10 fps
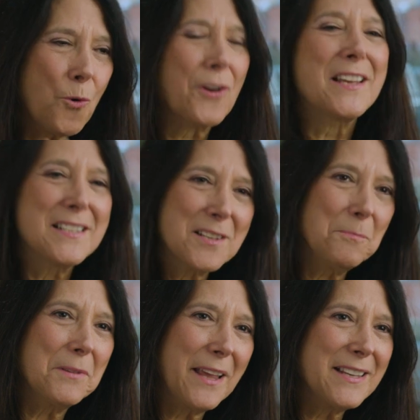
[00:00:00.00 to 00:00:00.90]
working
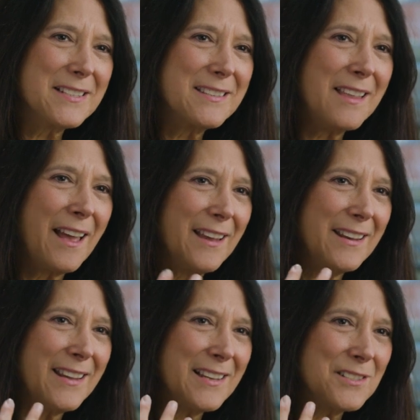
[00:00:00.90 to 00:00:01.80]
someplace that
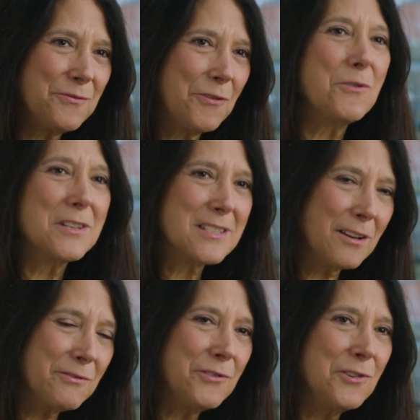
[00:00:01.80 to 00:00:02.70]
is focused
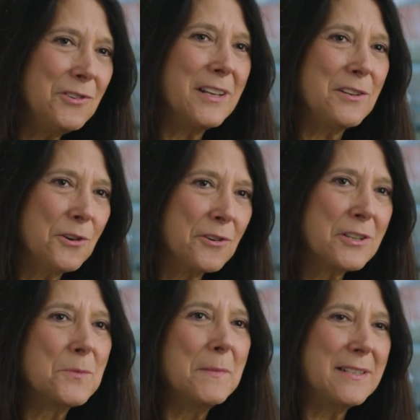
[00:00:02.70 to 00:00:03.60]
on food and
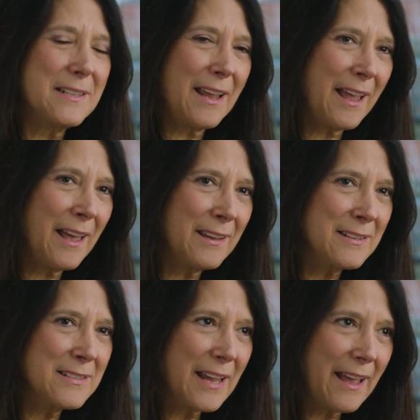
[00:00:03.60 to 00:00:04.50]
nourishment
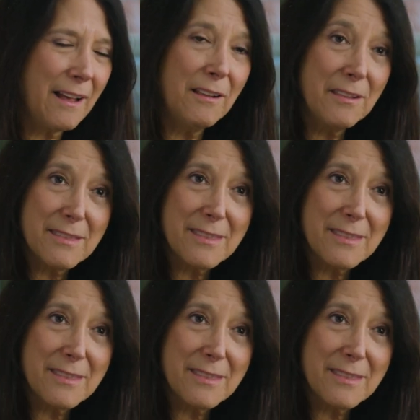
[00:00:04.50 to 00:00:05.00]
and health,